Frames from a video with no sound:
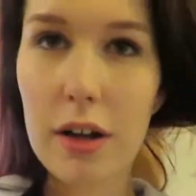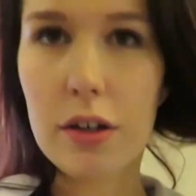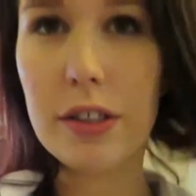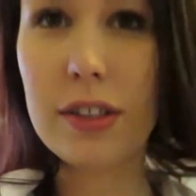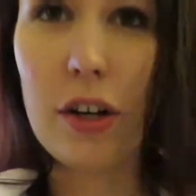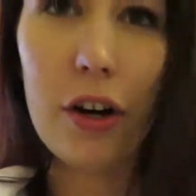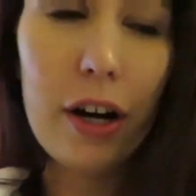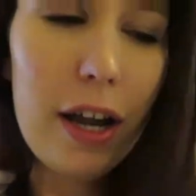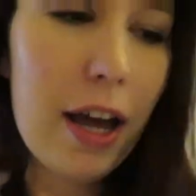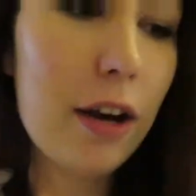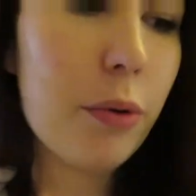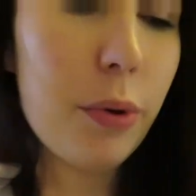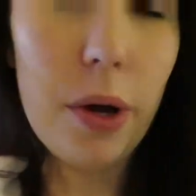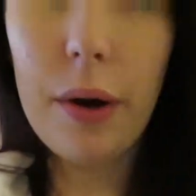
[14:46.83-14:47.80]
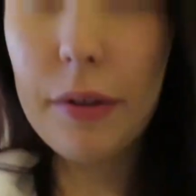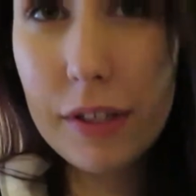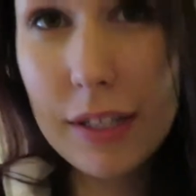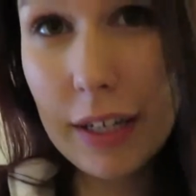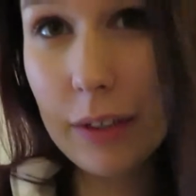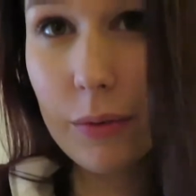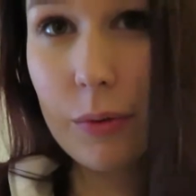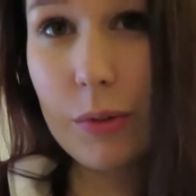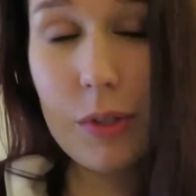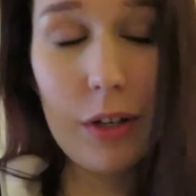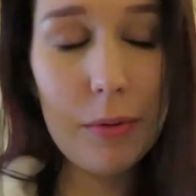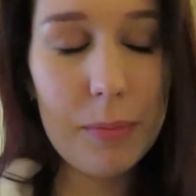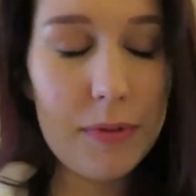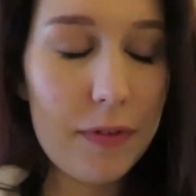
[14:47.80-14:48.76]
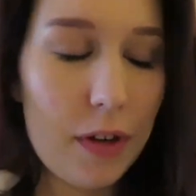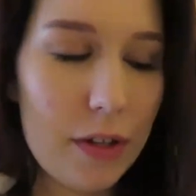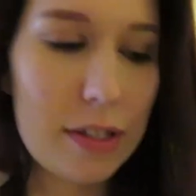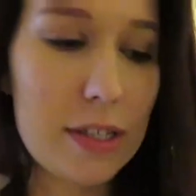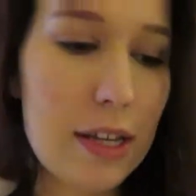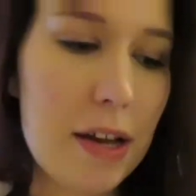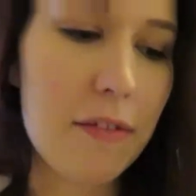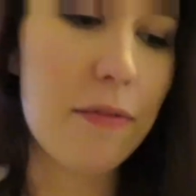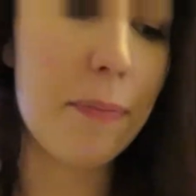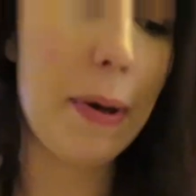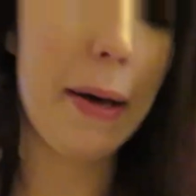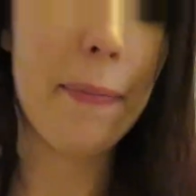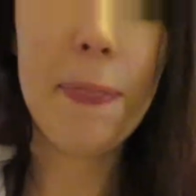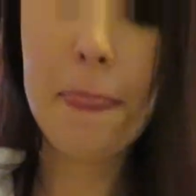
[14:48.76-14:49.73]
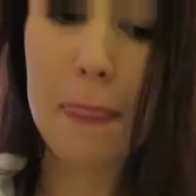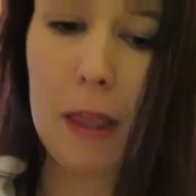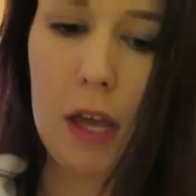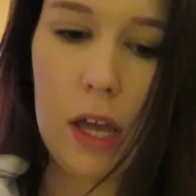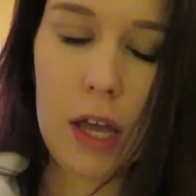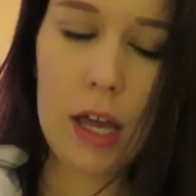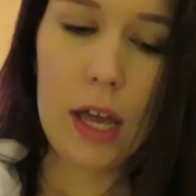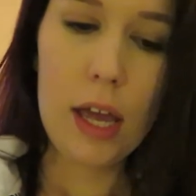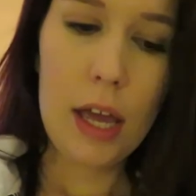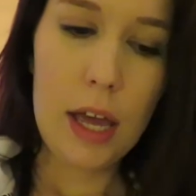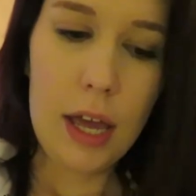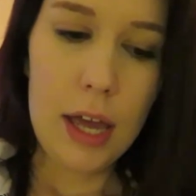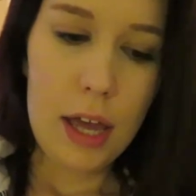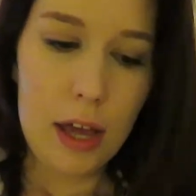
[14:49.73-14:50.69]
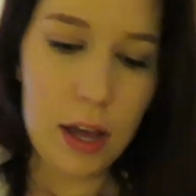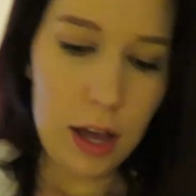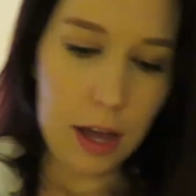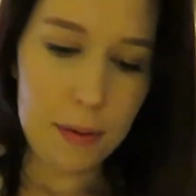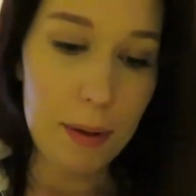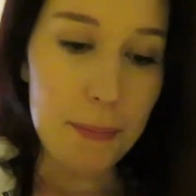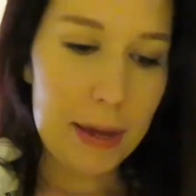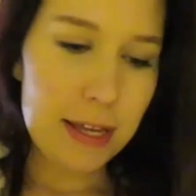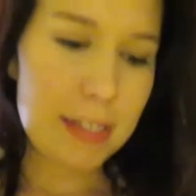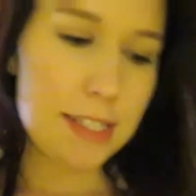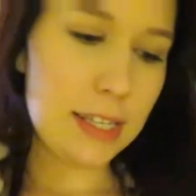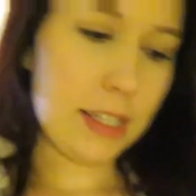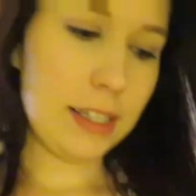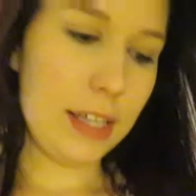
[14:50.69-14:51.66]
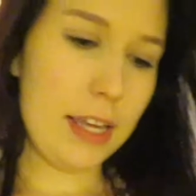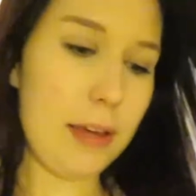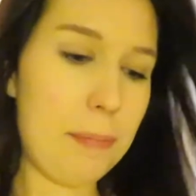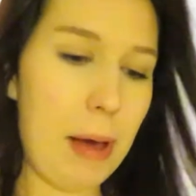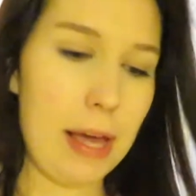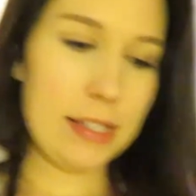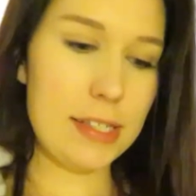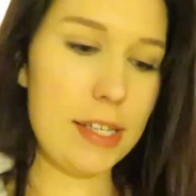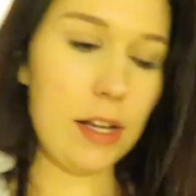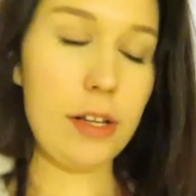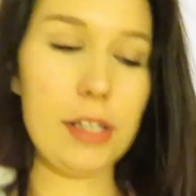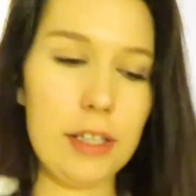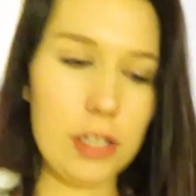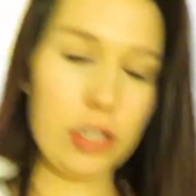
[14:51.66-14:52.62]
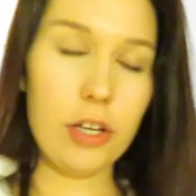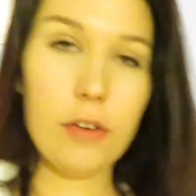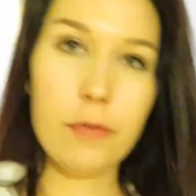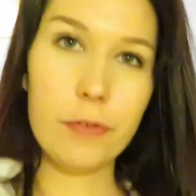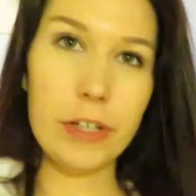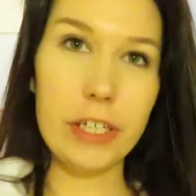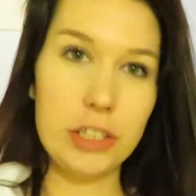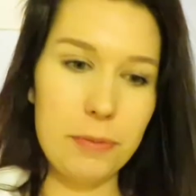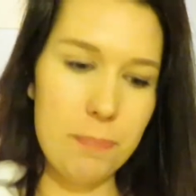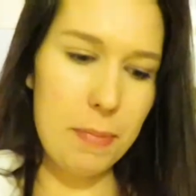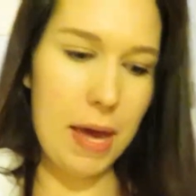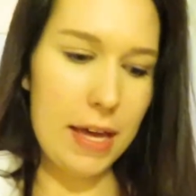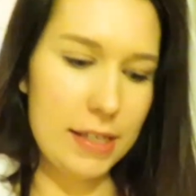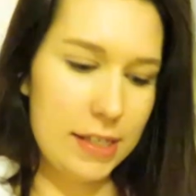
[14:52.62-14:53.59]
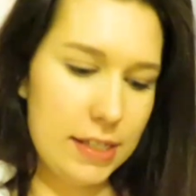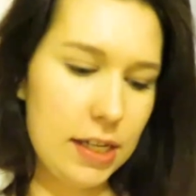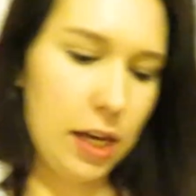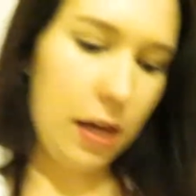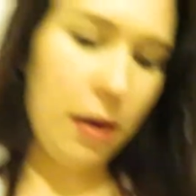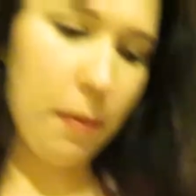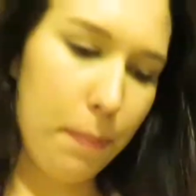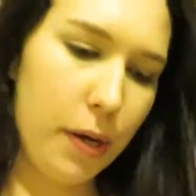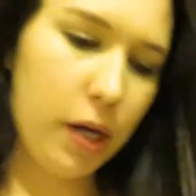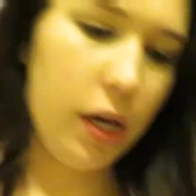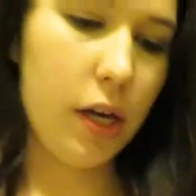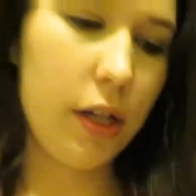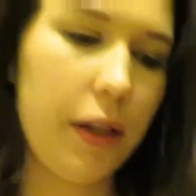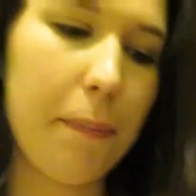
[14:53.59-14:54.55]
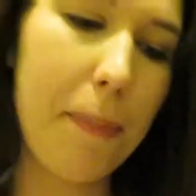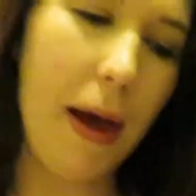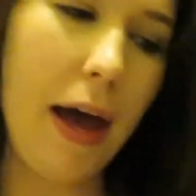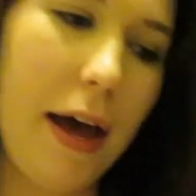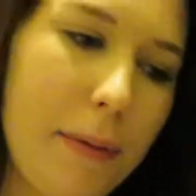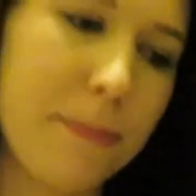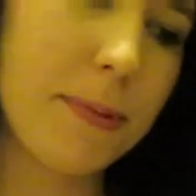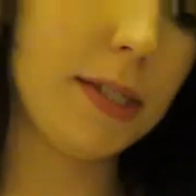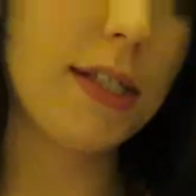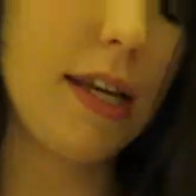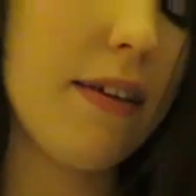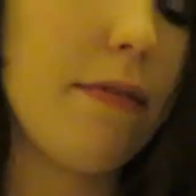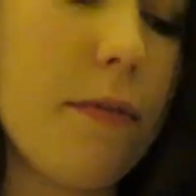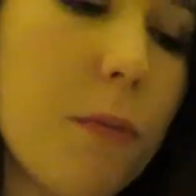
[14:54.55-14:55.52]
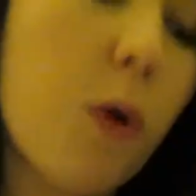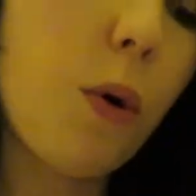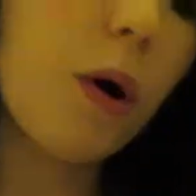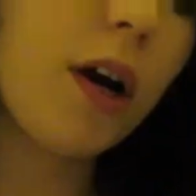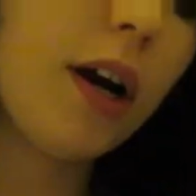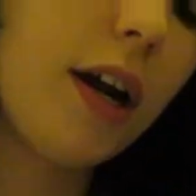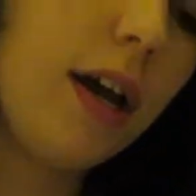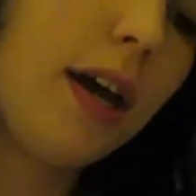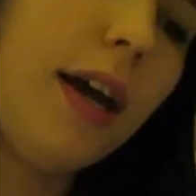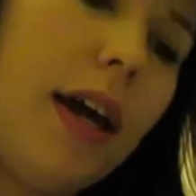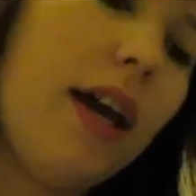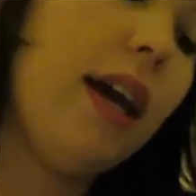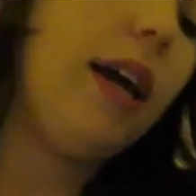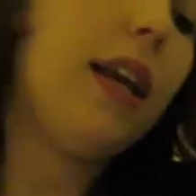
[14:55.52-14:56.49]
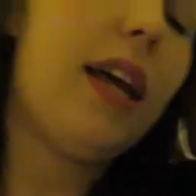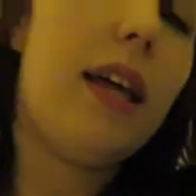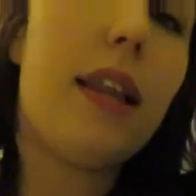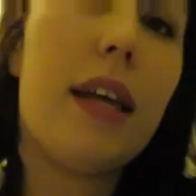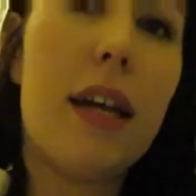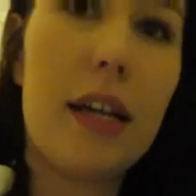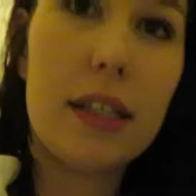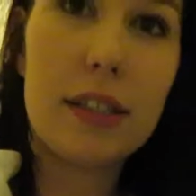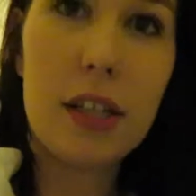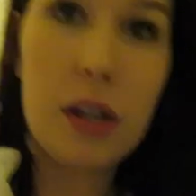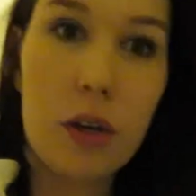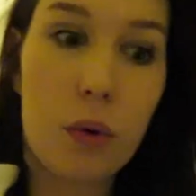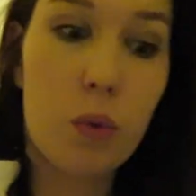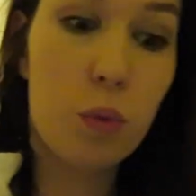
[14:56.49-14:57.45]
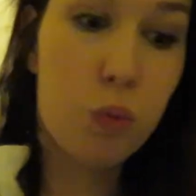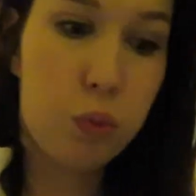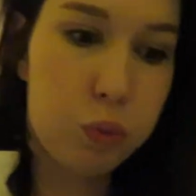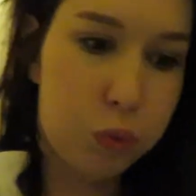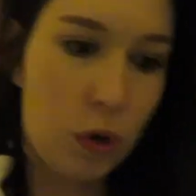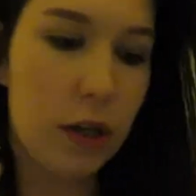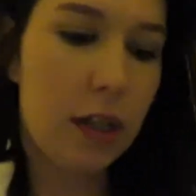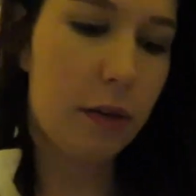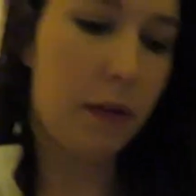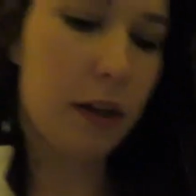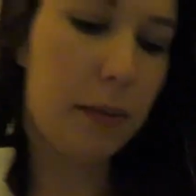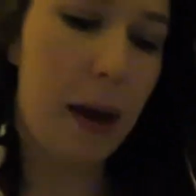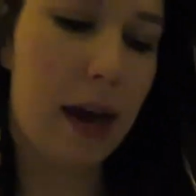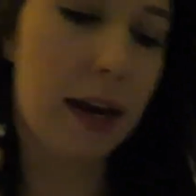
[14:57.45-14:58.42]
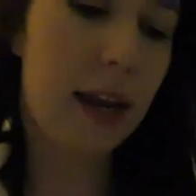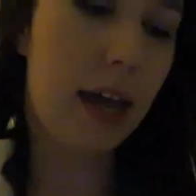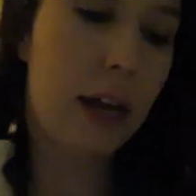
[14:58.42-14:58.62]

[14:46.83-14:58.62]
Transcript: I'm sorry, I don't know all the technical terms for all this stuff, but I basically, by installing the new fridge, messed up the pipes even more, and they leaked really, really bad.